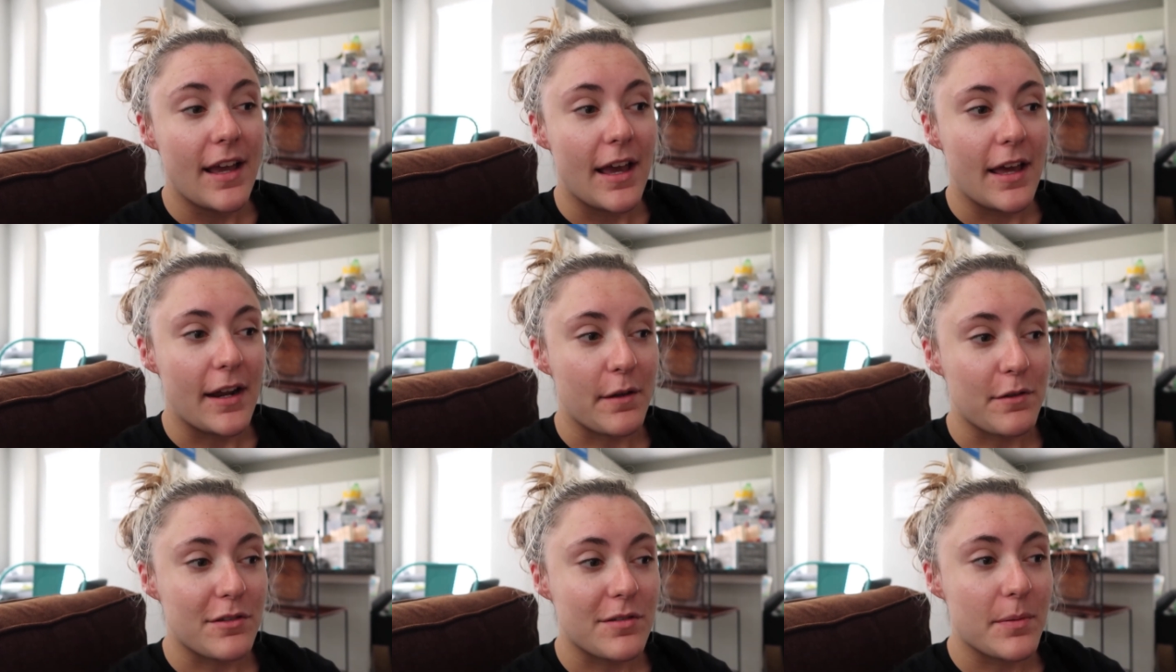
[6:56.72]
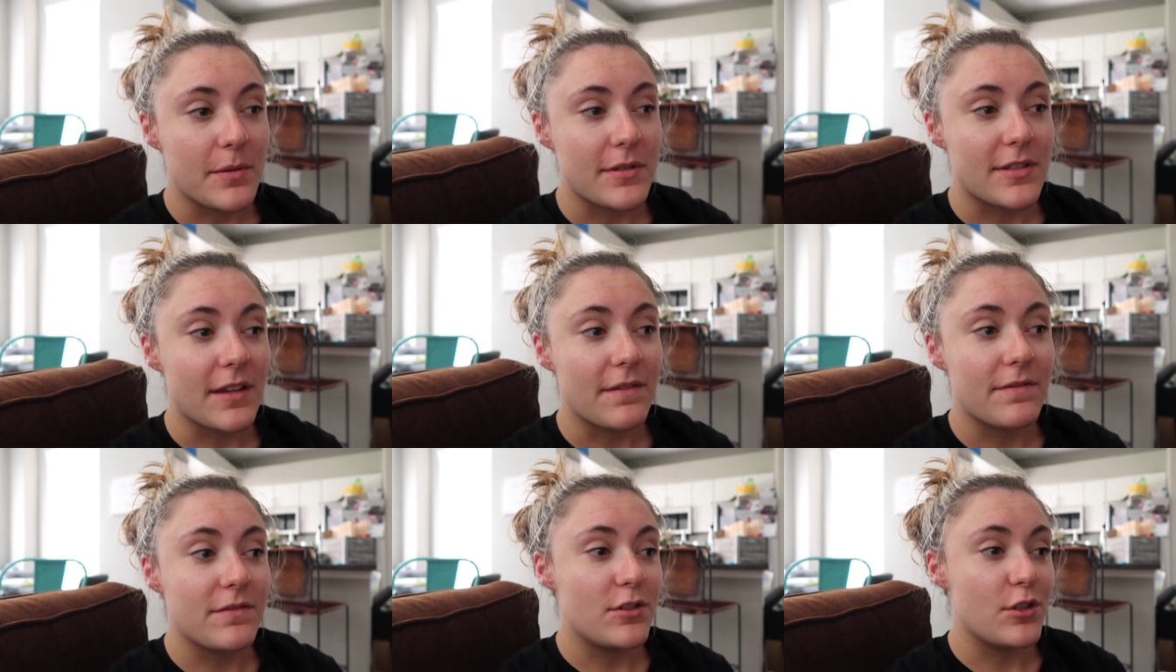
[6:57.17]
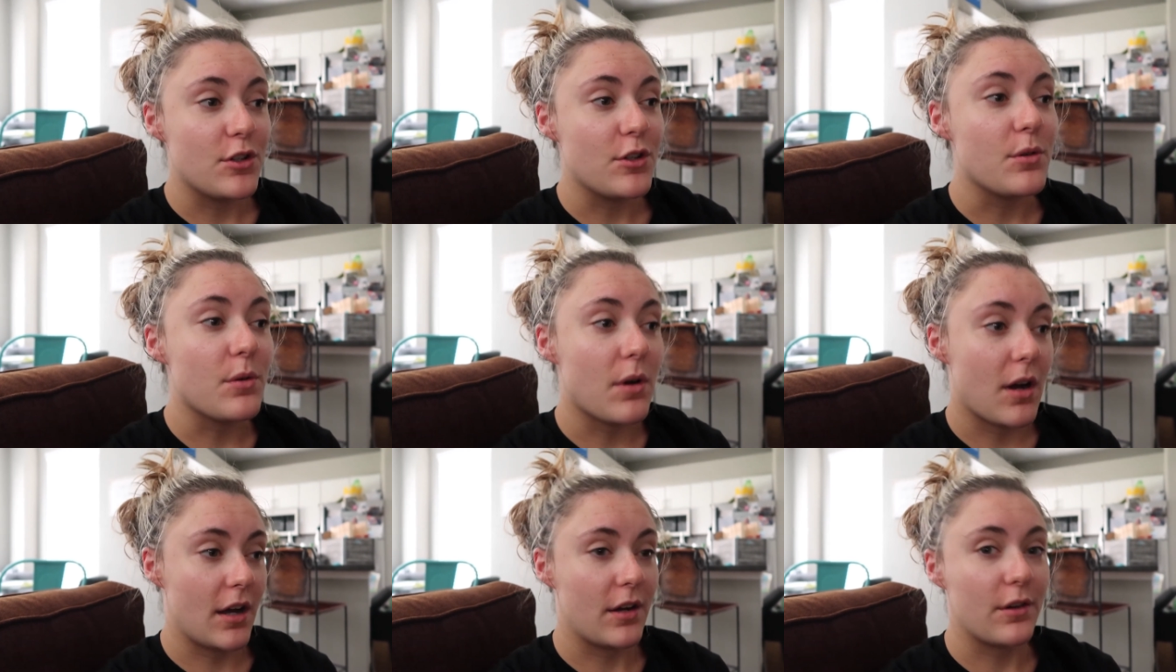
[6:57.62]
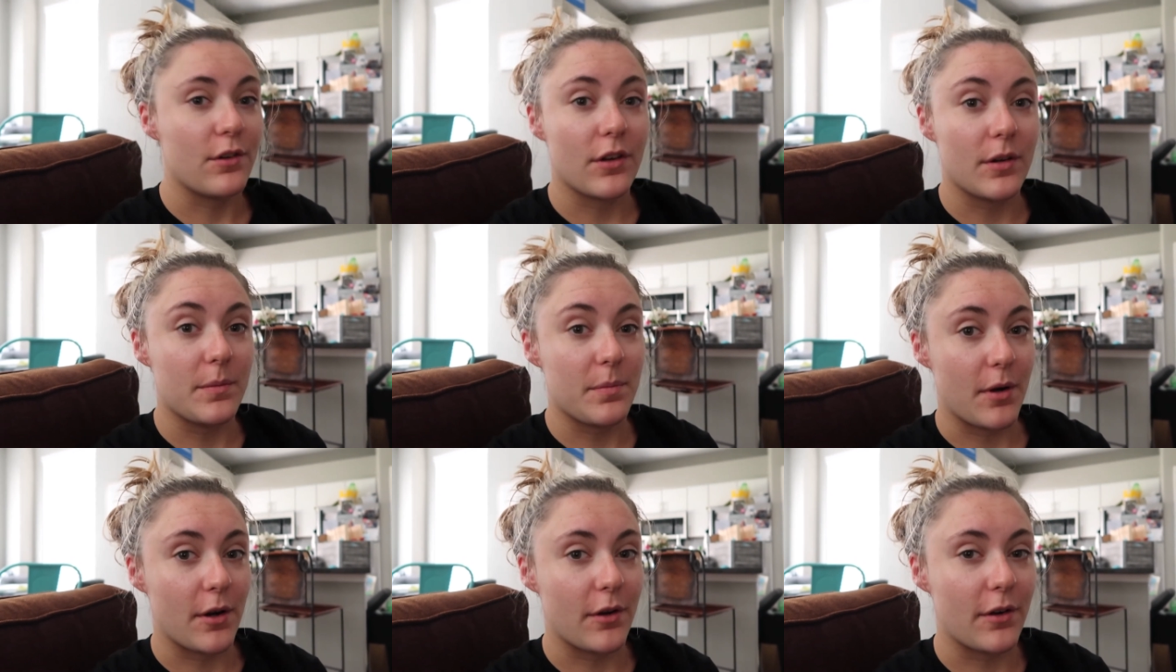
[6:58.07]
and I was supposed to have
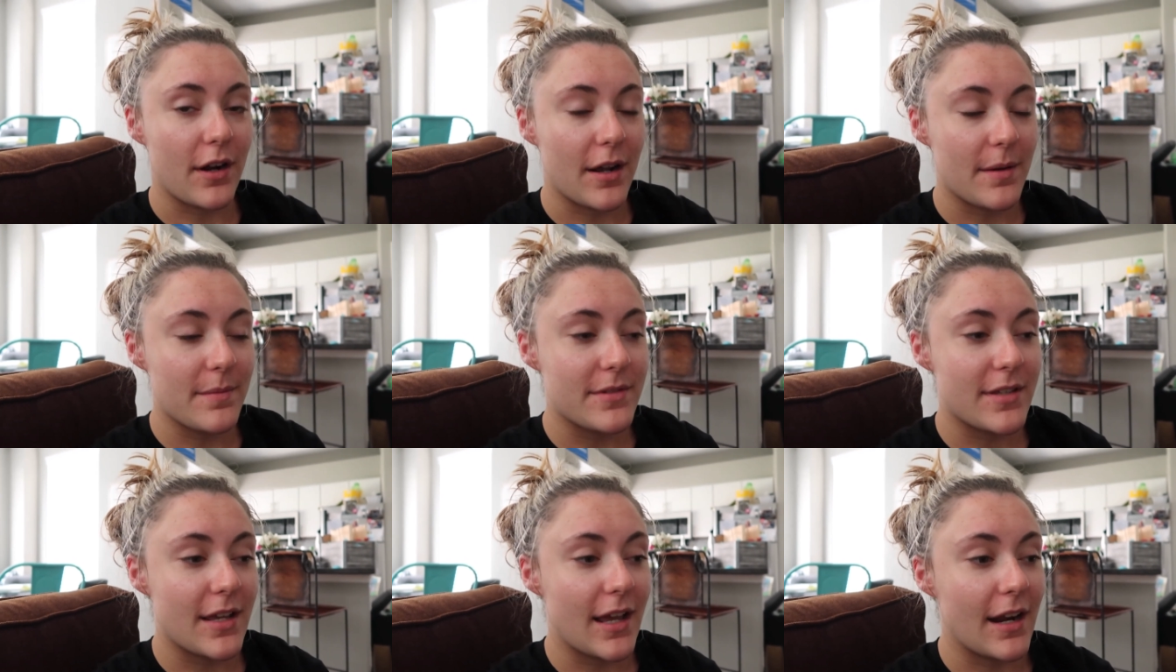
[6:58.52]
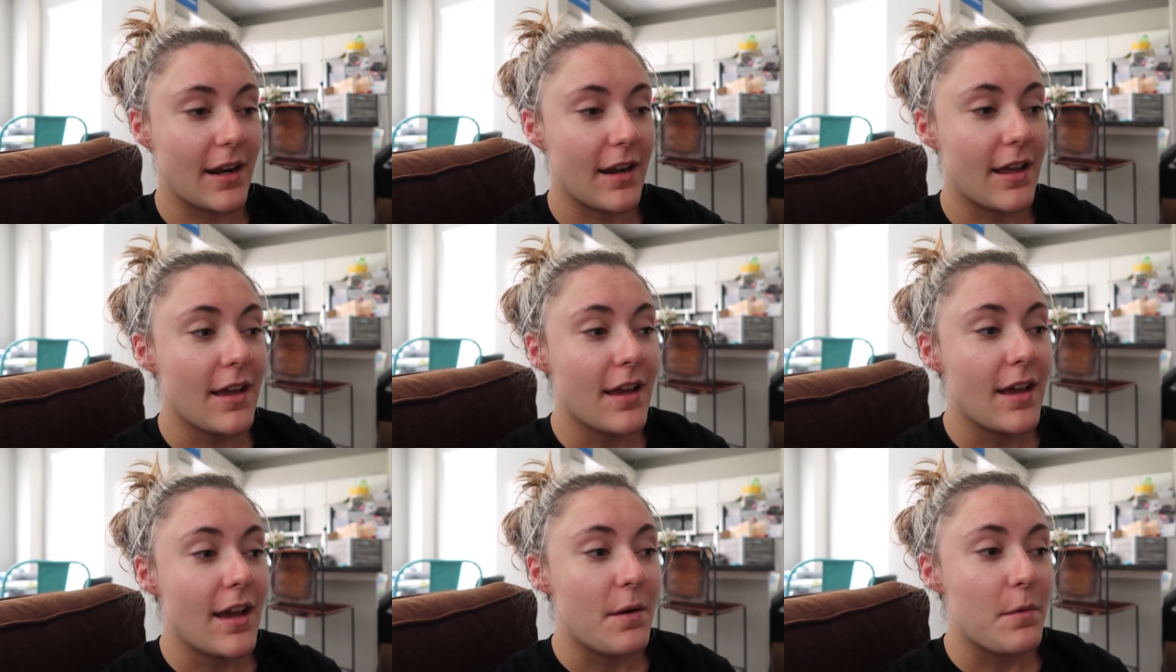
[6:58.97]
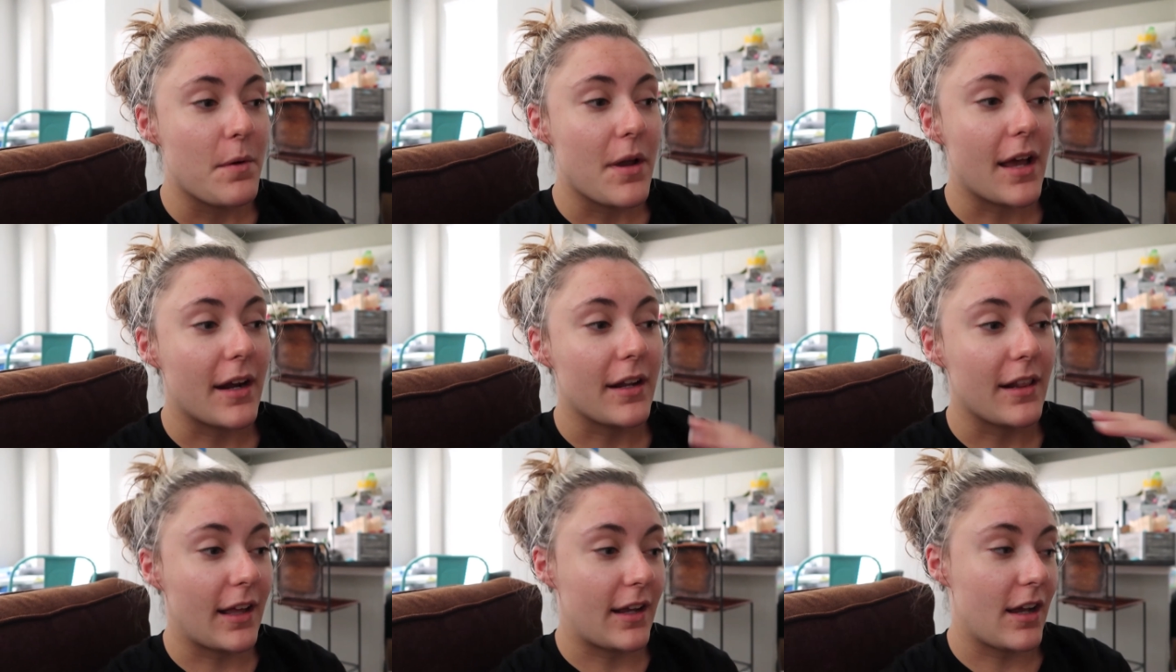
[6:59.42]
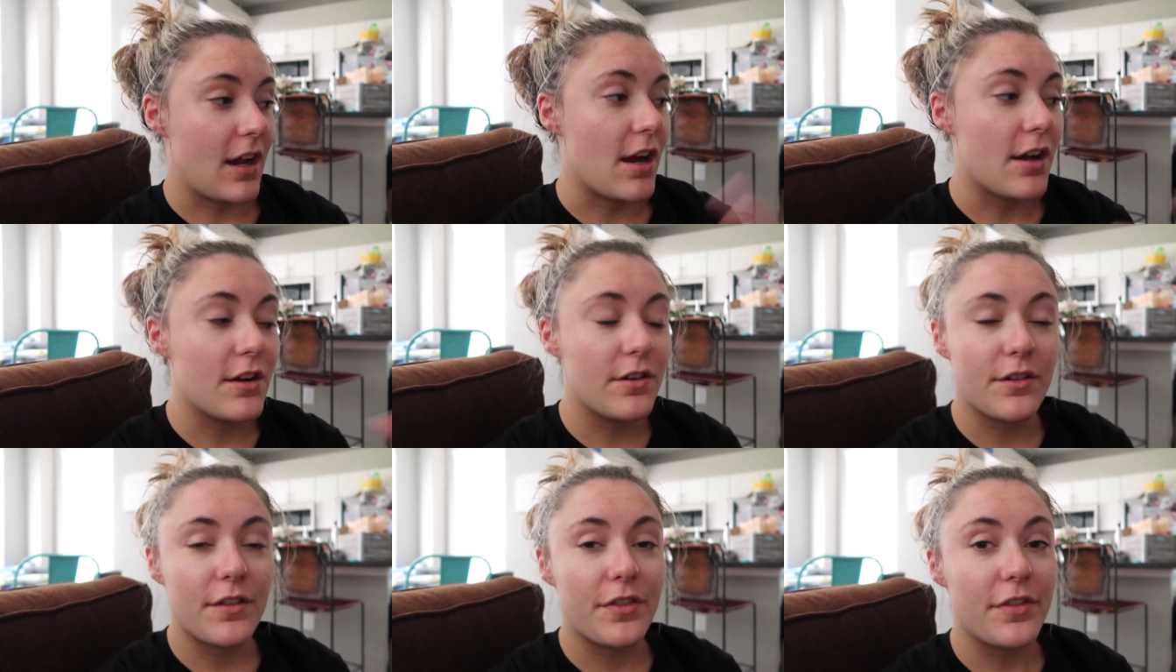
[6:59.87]
200 programs and we had like
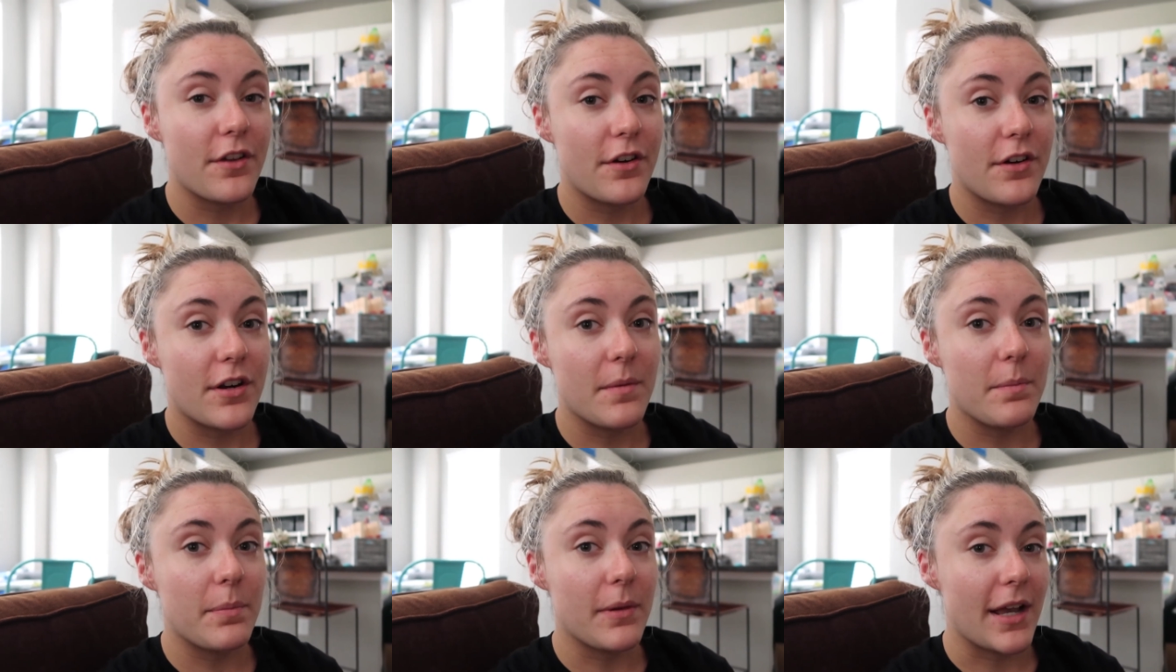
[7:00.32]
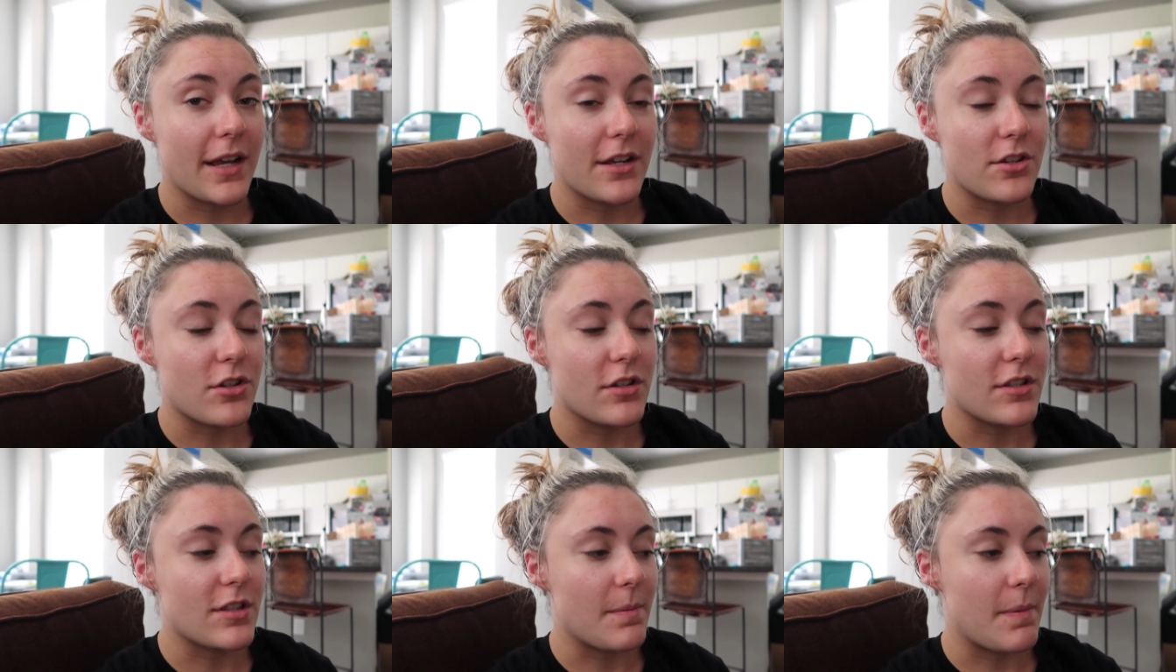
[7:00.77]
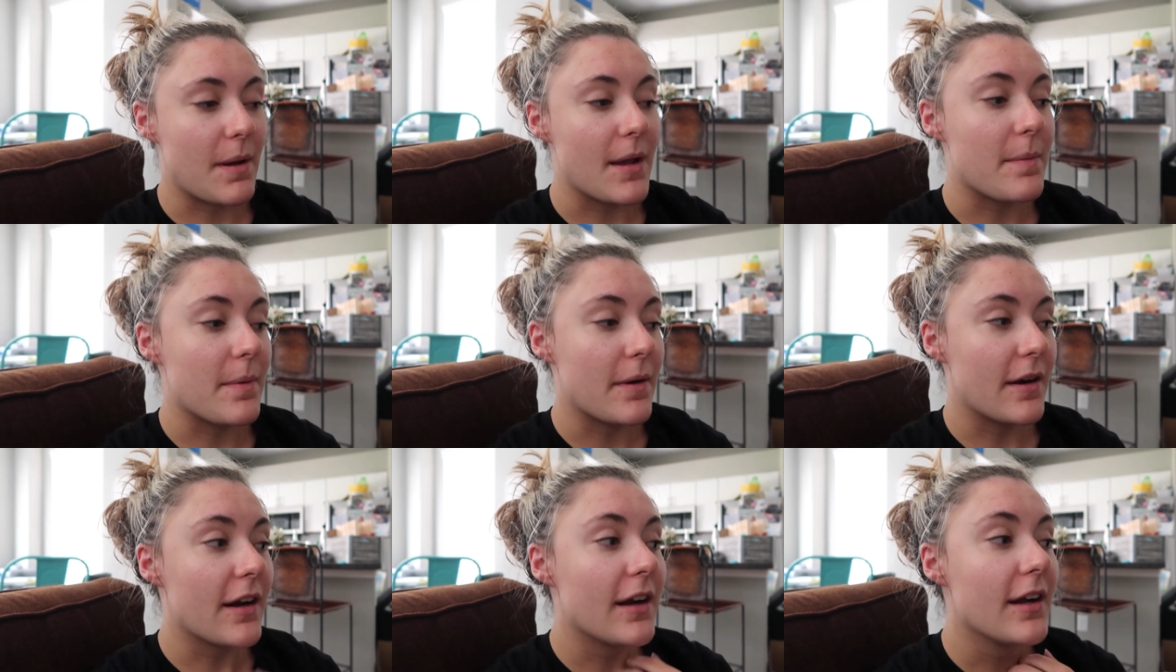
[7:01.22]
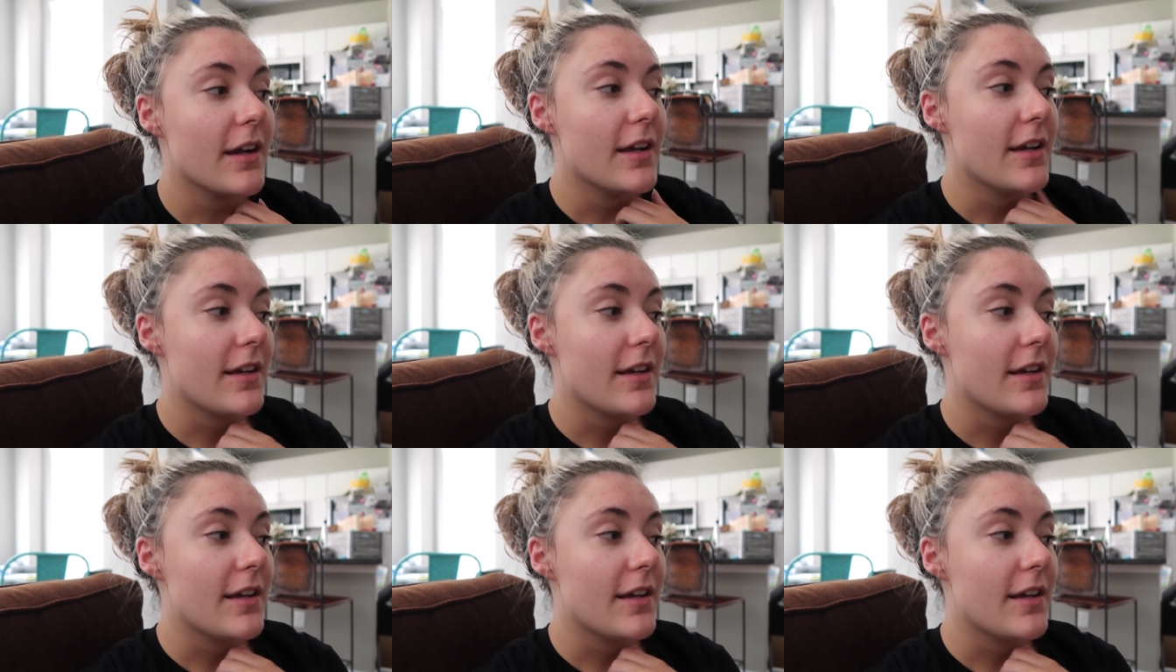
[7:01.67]
130 blank sheets of paper.